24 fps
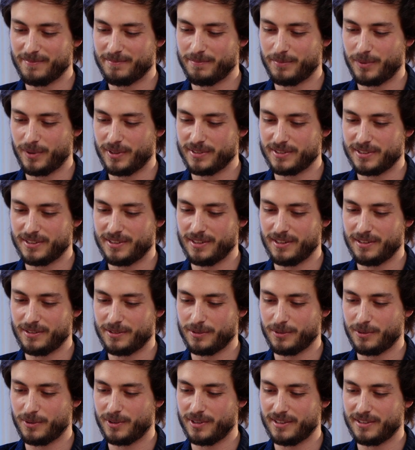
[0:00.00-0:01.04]

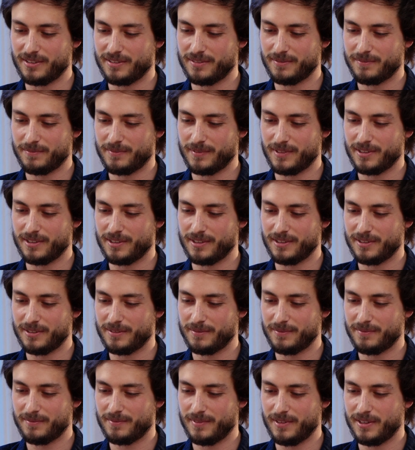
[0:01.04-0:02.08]
president or
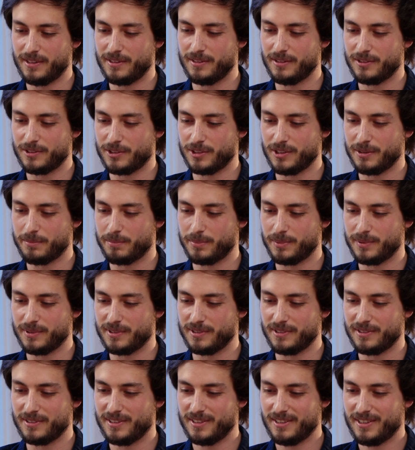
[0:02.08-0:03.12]
leadership
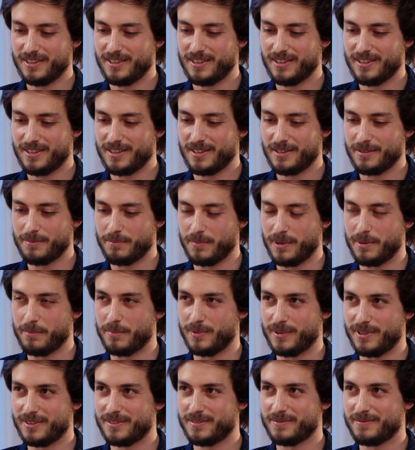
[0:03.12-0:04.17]

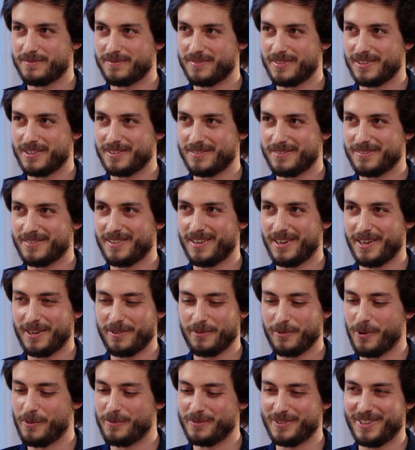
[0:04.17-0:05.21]
member. I
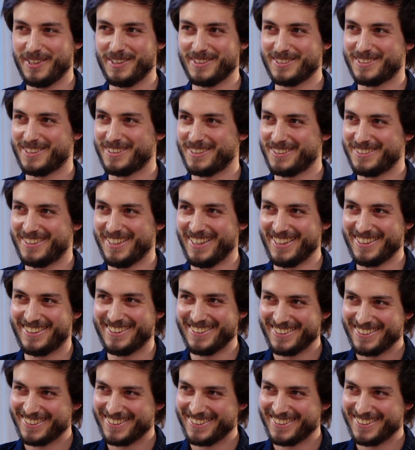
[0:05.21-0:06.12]
won't answer that.